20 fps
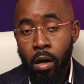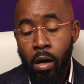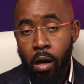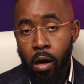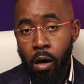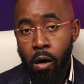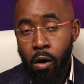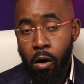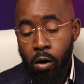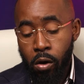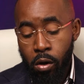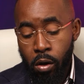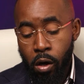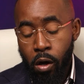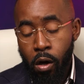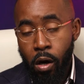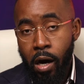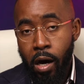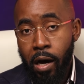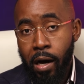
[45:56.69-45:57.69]

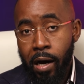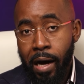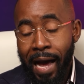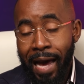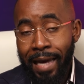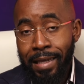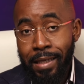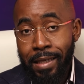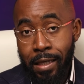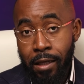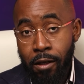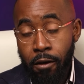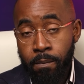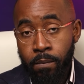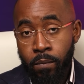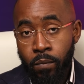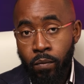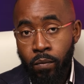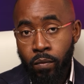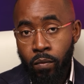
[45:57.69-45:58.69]
IT
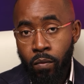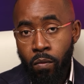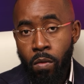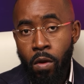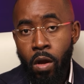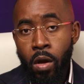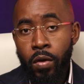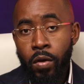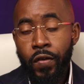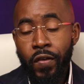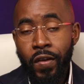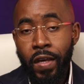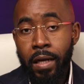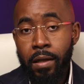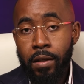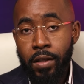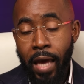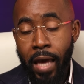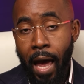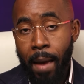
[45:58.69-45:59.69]

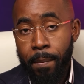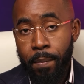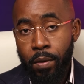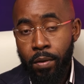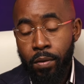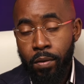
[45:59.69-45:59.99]
skills gap.